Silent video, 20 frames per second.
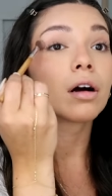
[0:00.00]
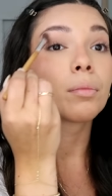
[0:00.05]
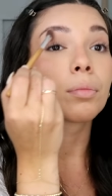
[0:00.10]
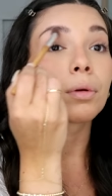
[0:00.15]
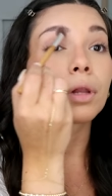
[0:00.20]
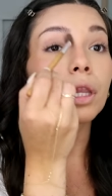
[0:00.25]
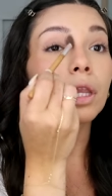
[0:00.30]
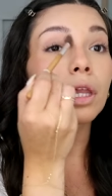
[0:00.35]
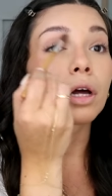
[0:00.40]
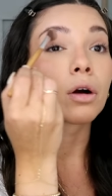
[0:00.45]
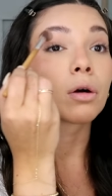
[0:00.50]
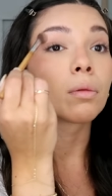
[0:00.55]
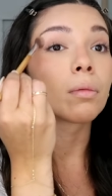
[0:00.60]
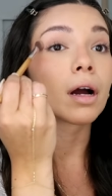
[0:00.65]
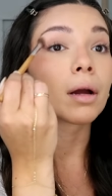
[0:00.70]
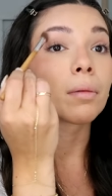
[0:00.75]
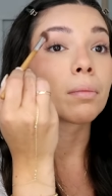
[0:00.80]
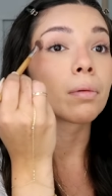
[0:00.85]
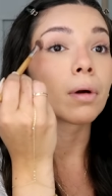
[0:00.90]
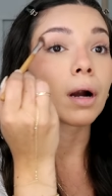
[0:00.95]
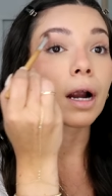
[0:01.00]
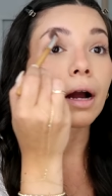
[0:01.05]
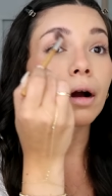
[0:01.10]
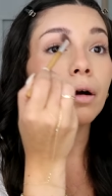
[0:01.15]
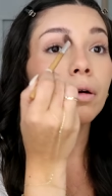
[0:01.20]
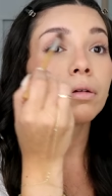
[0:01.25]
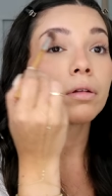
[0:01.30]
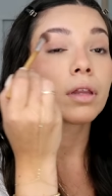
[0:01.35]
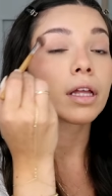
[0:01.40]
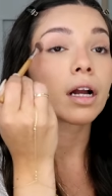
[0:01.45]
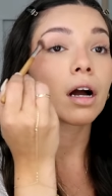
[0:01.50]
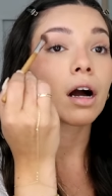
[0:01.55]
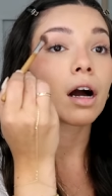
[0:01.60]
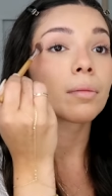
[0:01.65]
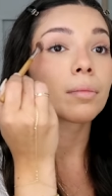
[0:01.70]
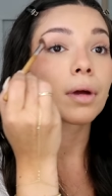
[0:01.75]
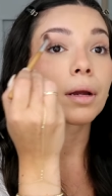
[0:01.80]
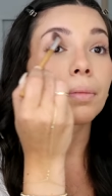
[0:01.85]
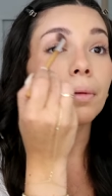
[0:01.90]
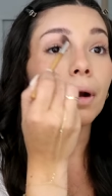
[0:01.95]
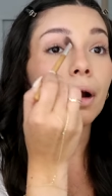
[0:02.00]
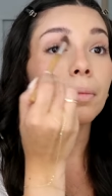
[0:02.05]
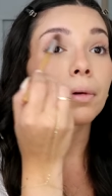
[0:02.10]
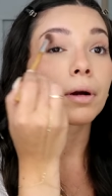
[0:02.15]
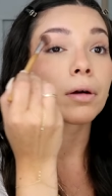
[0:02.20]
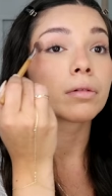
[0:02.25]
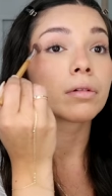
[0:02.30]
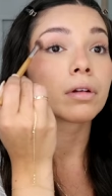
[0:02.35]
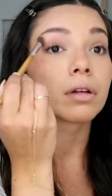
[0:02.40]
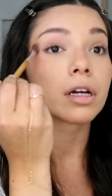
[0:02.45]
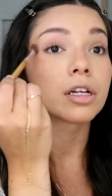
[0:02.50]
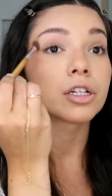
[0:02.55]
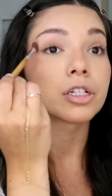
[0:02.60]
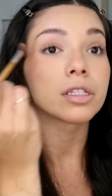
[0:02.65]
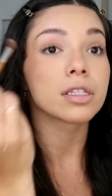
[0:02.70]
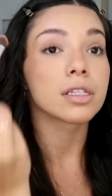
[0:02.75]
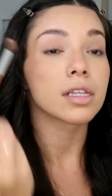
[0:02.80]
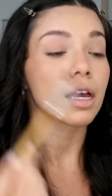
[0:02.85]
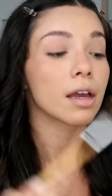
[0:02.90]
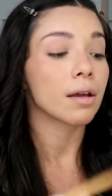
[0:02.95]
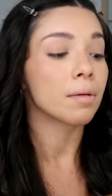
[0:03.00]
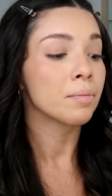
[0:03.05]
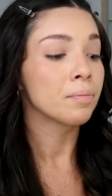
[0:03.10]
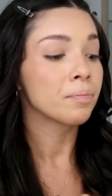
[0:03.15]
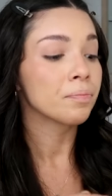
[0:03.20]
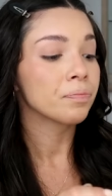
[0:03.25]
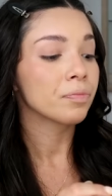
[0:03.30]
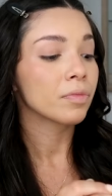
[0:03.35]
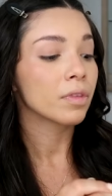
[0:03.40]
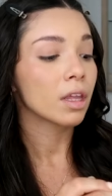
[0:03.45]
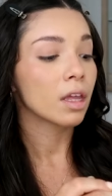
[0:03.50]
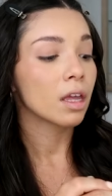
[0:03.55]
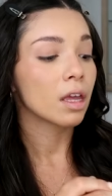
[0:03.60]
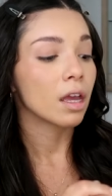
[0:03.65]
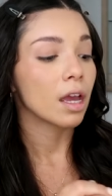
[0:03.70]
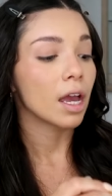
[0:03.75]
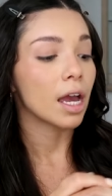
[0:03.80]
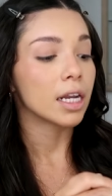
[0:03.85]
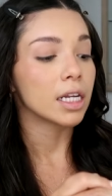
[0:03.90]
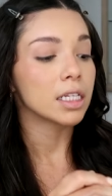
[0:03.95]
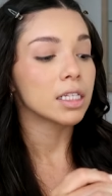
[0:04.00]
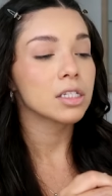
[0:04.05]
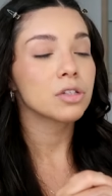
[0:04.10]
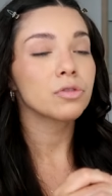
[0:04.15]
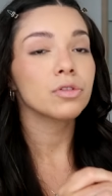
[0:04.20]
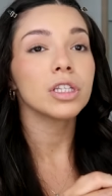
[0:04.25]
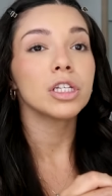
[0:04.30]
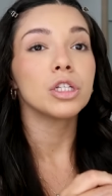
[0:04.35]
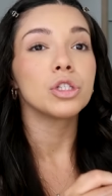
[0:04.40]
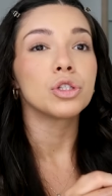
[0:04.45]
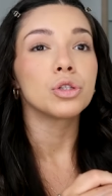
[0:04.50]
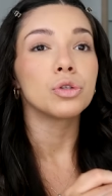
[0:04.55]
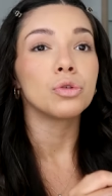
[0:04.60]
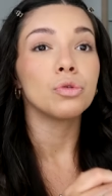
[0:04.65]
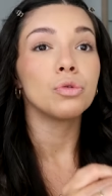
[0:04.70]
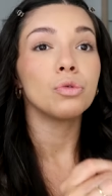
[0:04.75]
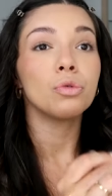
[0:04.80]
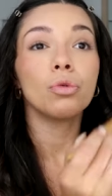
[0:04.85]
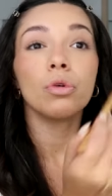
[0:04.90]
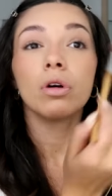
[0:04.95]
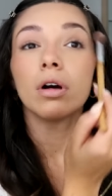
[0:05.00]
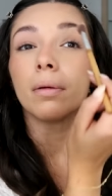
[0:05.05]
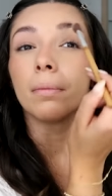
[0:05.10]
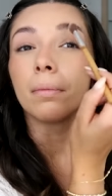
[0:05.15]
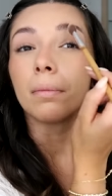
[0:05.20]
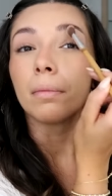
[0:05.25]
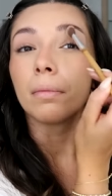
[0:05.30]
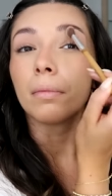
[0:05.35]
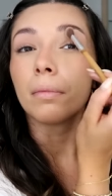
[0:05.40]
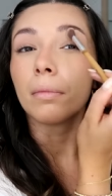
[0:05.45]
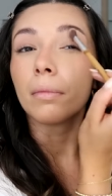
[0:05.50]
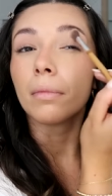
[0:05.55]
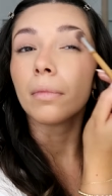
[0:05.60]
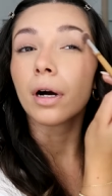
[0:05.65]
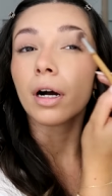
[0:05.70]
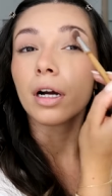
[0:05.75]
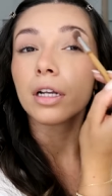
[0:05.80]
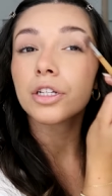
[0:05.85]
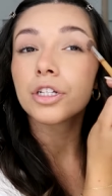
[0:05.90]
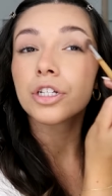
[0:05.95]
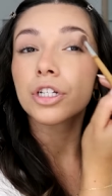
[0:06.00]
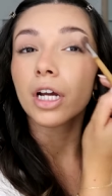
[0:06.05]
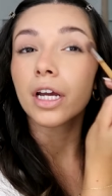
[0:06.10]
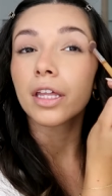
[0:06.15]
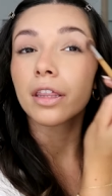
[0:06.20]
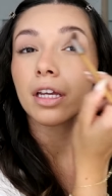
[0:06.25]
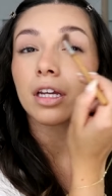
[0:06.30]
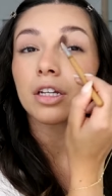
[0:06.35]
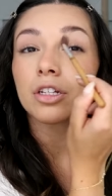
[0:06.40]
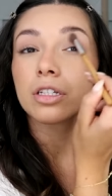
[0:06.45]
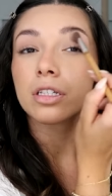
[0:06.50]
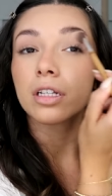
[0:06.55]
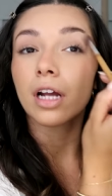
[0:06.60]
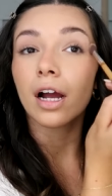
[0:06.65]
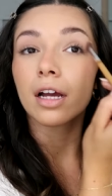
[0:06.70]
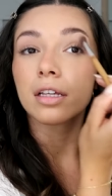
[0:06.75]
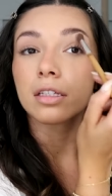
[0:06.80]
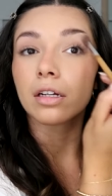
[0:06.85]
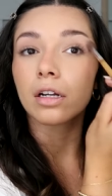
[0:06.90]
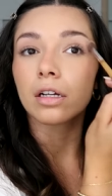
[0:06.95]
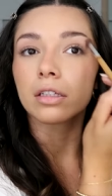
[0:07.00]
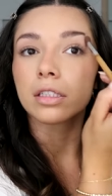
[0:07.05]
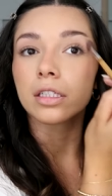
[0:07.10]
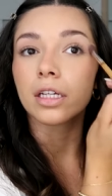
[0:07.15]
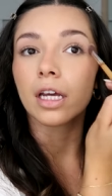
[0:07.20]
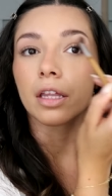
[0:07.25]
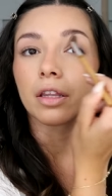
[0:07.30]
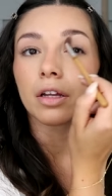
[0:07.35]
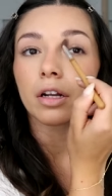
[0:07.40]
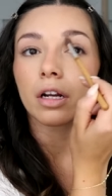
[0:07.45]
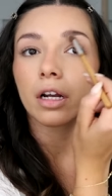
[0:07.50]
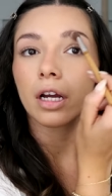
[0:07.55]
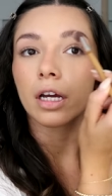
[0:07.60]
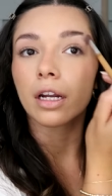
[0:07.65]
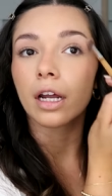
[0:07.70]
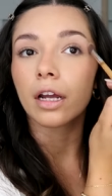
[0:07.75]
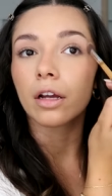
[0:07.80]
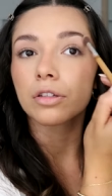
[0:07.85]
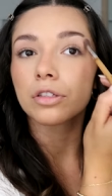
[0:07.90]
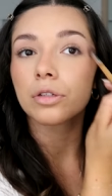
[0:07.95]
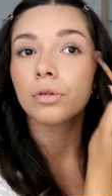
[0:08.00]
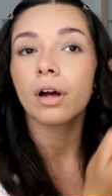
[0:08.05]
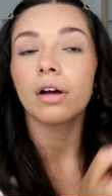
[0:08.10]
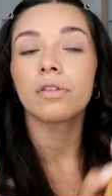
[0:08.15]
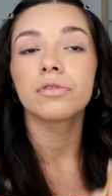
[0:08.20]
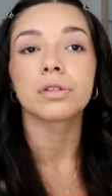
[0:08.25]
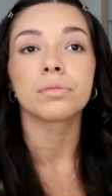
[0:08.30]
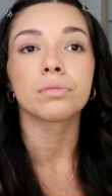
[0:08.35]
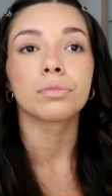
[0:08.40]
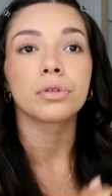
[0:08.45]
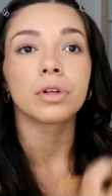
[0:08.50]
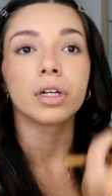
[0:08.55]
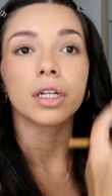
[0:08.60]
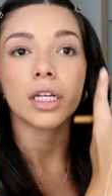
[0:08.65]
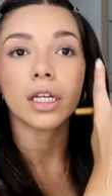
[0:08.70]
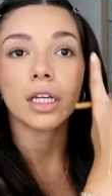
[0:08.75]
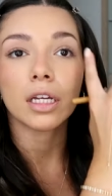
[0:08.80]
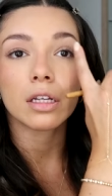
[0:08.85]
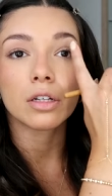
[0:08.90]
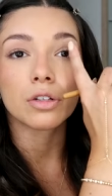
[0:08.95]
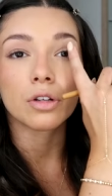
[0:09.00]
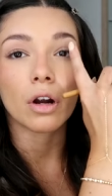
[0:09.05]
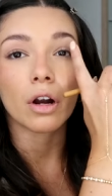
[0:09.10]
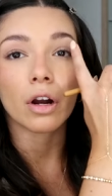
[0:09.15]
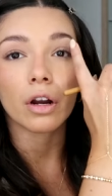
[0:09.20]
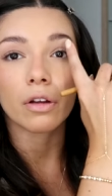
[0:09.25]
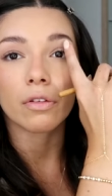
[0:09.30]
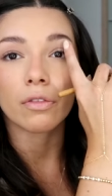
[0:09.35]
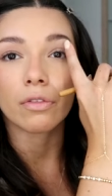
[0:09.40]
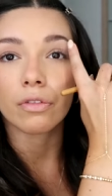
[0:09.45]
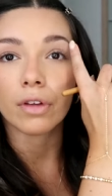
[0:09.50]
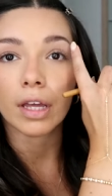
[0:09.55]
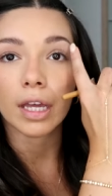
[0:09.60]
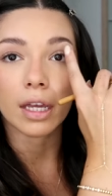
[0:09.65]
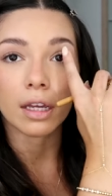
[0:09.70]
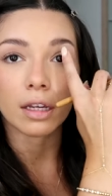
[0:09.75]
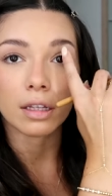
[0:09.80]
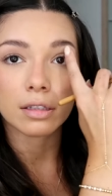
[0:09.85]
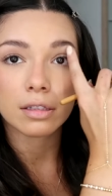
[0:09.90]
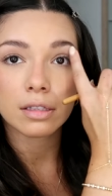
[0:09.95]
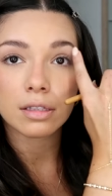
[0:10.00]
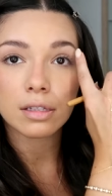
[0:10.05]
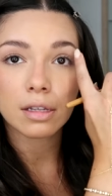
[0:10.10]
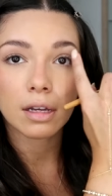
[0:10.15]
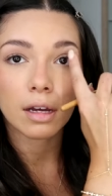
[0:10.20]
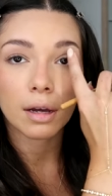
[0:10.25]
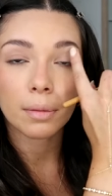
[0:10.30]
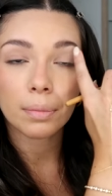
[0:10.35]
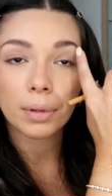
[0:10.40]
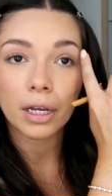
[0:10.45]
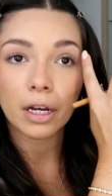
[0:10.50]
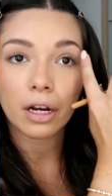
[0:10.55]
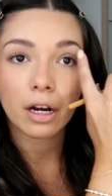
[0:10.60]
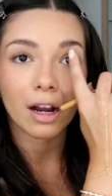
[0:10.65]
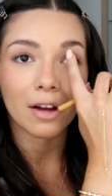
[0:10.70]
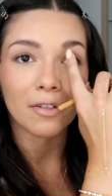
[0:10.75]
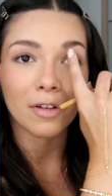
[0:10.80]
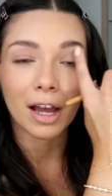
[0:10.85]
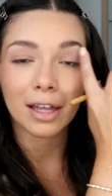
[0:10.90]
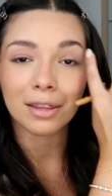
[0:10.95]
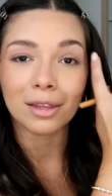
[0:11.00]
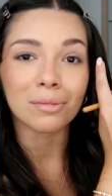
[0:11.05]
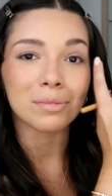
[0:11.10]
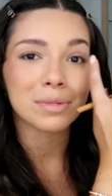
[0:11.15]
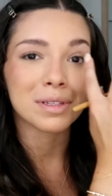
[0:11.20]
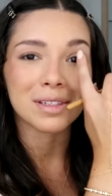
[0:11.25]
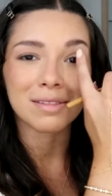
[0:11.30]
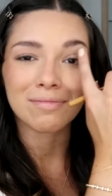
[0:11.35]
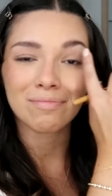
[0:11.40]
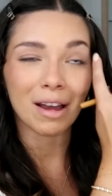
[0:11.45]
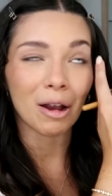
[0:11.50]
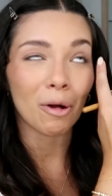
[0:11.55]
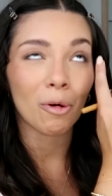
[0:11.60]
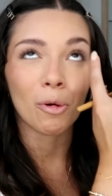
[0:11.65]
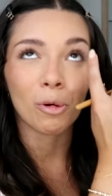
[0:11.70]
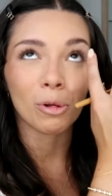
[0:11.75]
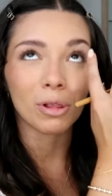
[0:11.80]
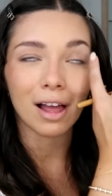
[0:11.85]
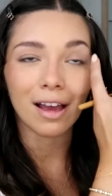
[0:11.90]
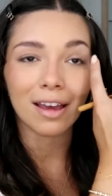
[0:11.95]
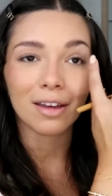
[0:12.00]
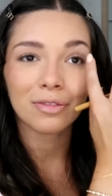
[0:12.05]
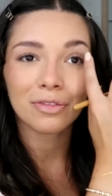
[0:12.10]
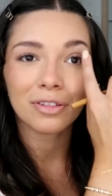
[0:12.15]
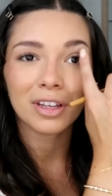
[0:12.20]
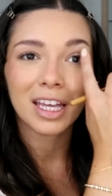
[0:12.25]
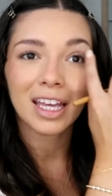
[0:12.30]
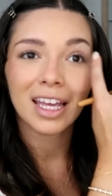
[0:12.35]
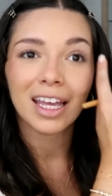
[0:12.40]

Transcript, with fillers: below my brow, like on my brow bone, I should say. And it doesn't really do much. I think it just ties it all together. And I also have some pretty dark veins up here. I've had them my whole life.